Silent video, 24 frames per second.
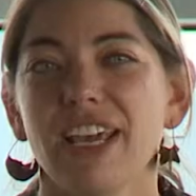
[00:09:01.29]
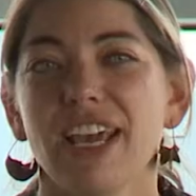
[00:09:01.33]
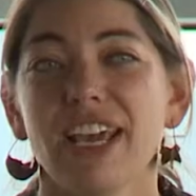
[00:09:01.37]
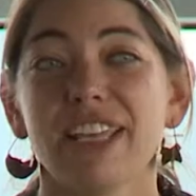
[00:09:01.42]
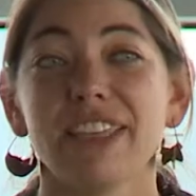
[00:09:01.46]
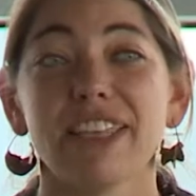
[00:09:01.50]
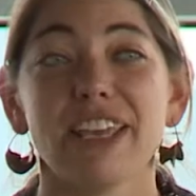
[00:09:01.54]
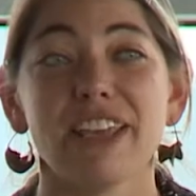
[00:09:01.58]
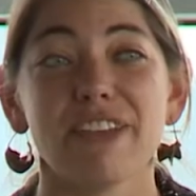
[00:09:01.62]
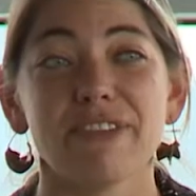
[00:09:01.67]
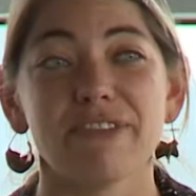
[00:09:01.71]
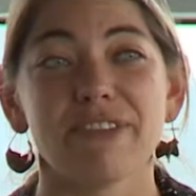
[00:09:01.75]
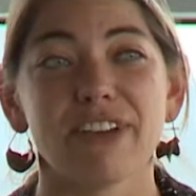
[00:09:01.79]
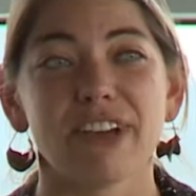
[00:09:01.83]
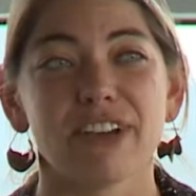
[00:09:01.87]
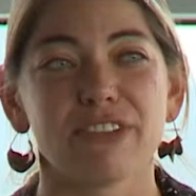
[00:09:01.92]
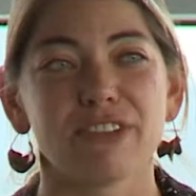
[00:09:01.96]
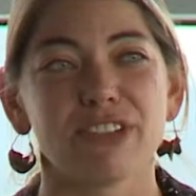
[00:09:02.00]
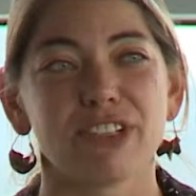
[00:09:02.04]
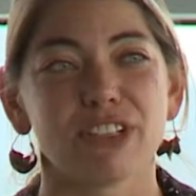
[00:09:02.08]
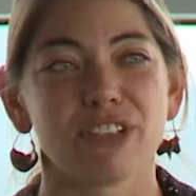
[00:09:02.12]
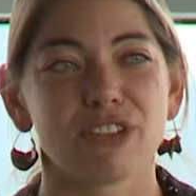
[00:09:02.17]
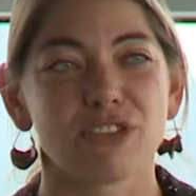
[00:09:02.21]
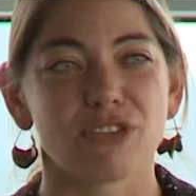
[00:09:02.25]
And they
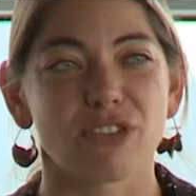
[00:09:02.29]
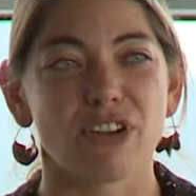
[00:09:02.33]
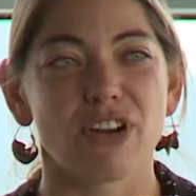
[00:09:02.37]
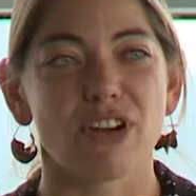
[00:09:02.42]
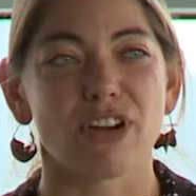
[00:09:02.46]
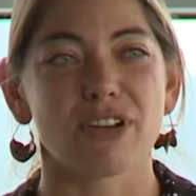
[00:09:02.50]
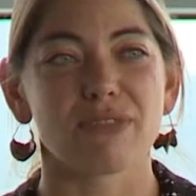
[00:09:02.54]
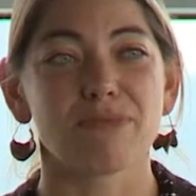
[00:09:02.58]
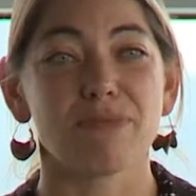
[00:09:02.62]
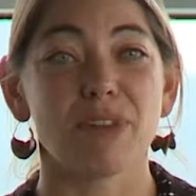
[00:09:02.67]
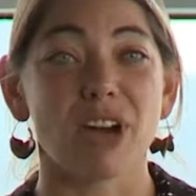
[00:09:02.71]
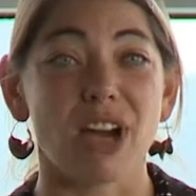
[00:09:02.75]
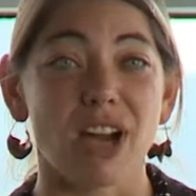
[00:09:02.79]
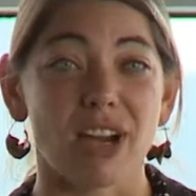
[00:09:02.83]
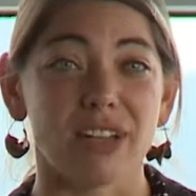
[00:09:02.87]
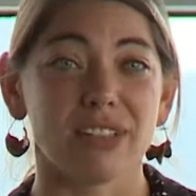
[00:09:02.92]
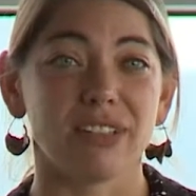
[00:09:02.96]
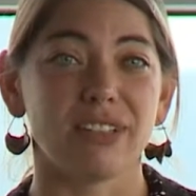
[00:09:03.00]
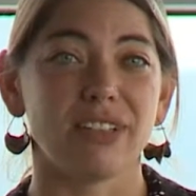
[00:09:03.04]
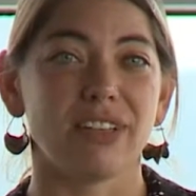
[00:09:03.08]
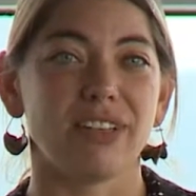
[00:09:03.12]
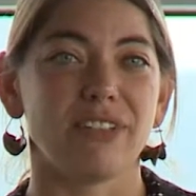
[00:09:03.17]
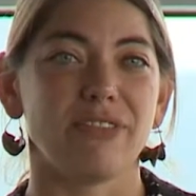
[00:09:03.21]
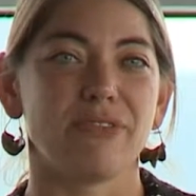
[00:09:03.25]
found a strong
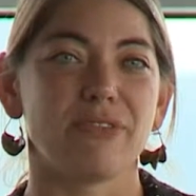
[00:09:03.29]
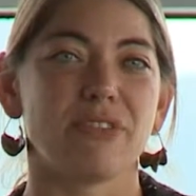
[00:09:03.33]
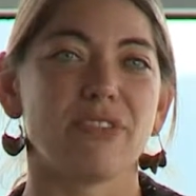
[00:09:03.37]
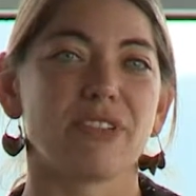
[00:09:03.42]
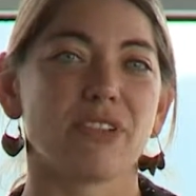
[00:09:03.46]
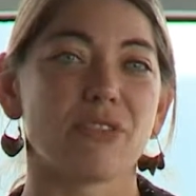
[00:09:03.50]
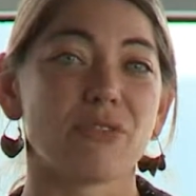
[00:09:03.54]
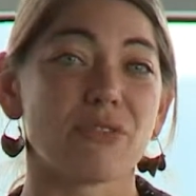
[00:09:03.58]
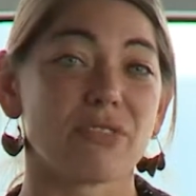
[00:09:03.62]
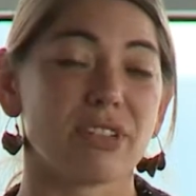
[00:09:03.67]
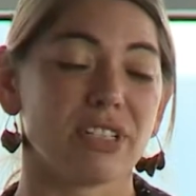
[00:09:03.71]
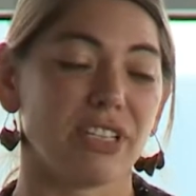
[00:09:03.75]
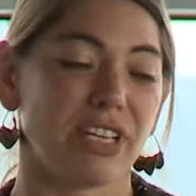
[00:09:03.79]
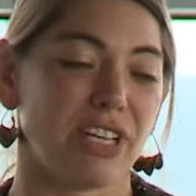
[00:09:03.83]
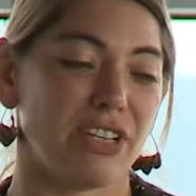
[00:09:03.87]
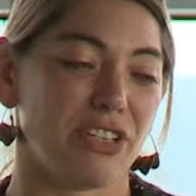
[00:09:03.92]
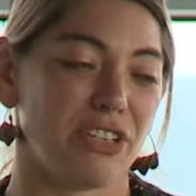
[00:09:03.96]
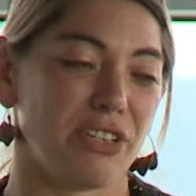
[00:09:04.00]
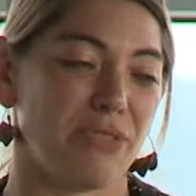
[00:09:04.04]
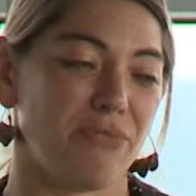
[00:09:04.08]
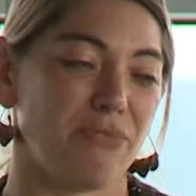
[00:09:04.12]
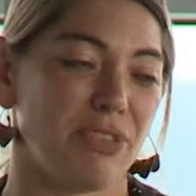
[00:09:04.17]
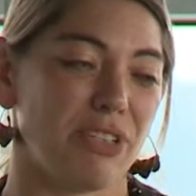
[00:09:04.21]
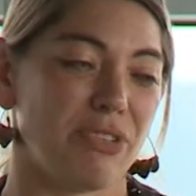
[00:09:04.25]
positive
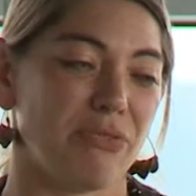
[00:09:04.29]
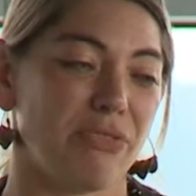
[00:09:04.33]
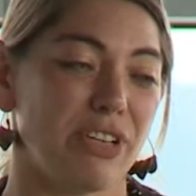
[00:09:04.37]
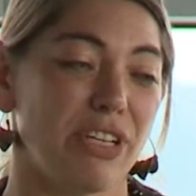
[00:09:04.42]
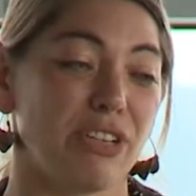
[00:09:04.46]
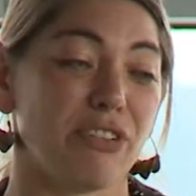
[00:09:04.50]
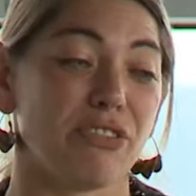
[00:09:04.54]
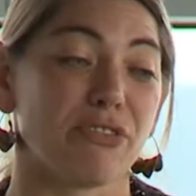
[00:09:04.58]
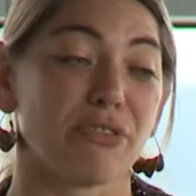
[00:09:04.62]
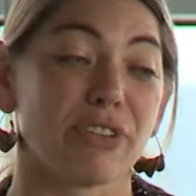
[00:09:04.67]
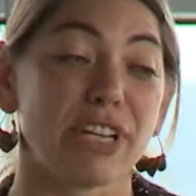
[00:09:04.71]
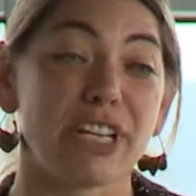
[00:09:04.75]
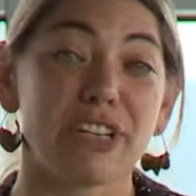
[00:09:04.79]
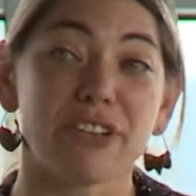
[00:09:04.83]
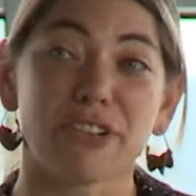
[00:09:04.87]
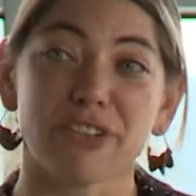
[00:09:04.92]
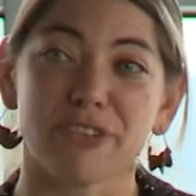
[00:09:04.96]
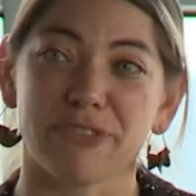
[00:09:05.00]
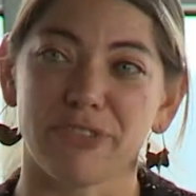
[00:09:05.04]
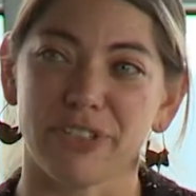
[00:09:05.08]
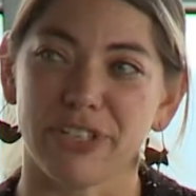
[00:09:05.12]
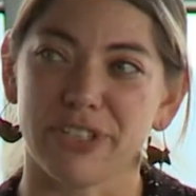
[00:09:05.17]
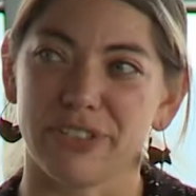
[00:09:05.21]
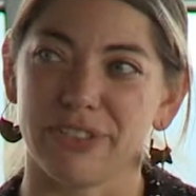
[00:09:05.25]
correlation between greener
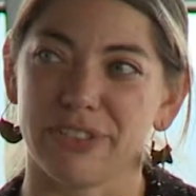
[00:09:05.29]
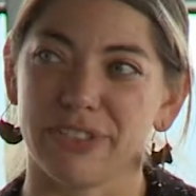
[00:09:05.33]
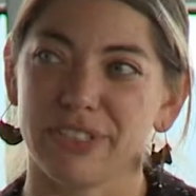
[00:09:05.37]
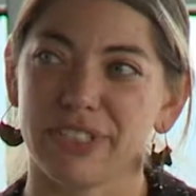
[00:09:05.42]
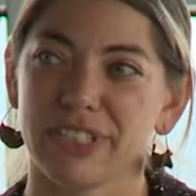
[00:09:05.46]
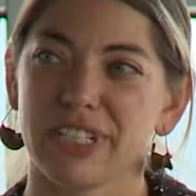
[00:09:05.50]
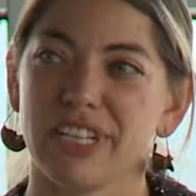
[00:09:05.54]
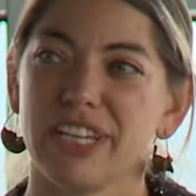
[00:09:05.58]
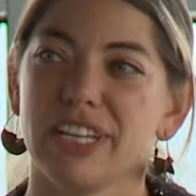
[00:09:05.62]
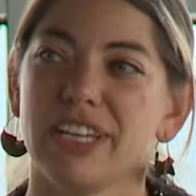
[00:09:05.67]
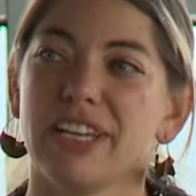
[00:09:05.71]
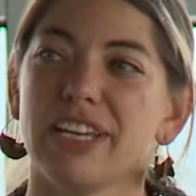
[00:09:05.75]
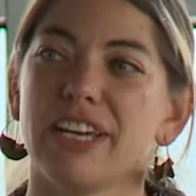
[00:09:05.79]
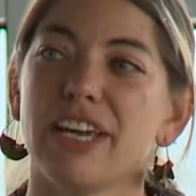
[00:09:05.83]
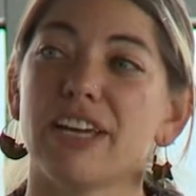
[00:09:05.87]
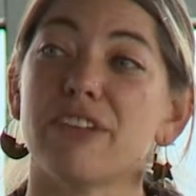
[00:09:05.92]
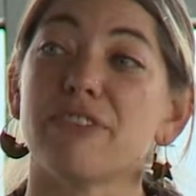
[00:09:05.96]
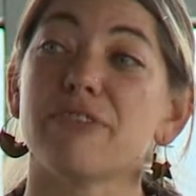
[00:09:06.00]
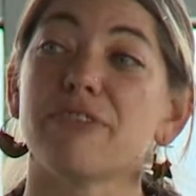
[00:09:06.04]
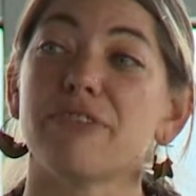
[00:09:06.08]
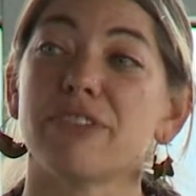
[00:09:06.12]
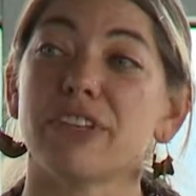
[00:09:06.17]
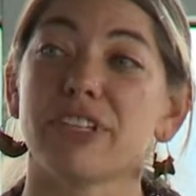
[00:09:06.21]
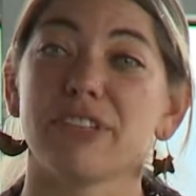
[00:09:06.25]
views and
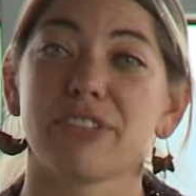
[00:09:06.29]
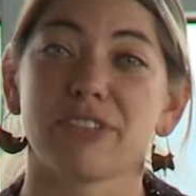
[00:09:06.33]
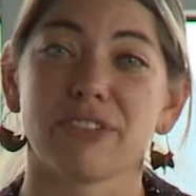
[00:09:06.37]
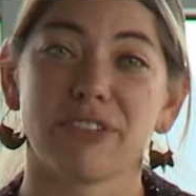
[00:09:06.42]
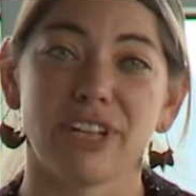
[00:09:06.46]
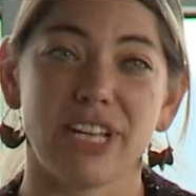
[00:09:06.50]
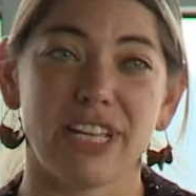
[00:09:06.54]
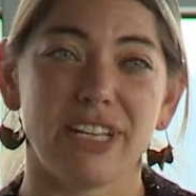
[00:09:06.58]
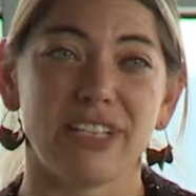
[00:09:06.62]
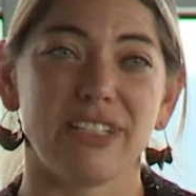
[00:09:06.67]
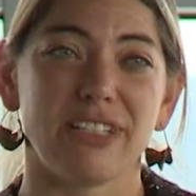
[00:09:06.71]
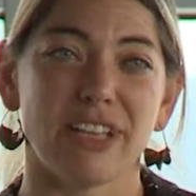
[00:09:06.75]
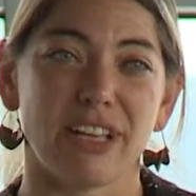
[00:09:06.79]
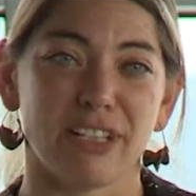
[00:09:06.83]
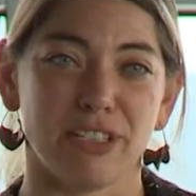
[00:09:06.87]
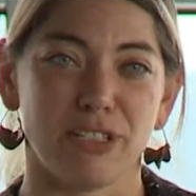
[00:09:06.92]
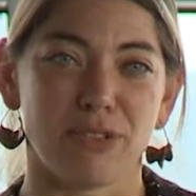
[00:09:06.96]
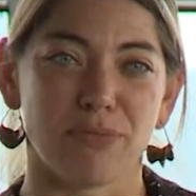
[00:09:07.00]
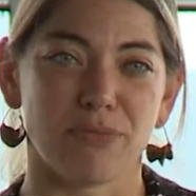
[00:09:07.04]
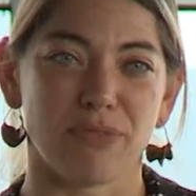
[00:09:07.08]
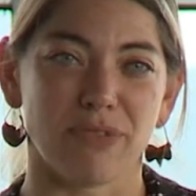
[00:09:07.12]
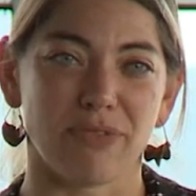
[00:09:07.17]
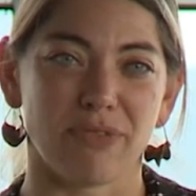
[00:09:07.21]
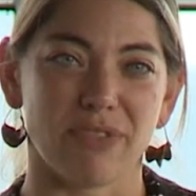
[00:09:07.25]
fifth grade
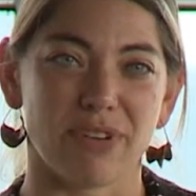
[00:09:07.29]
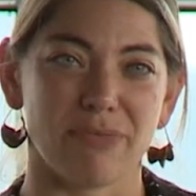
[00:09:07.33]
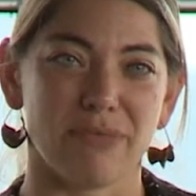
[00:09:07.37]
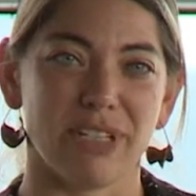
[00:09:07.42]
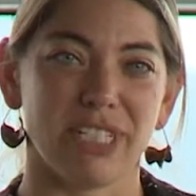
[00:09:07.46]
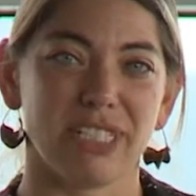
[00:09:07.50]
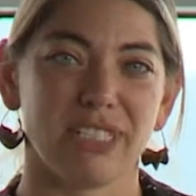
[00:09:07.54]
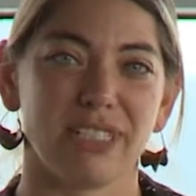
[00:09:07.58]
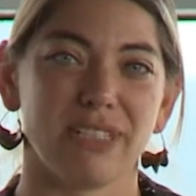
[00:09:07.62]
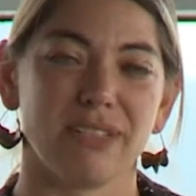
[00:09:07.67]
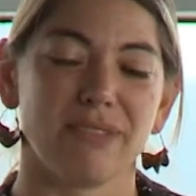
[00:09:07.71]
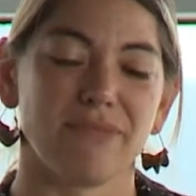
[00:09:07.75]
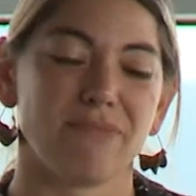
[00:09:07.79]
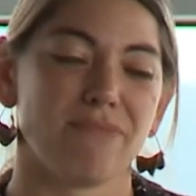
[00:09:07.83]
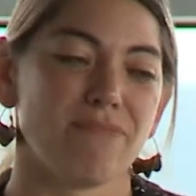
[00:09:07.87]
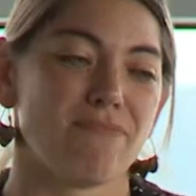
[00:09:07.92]
test performance.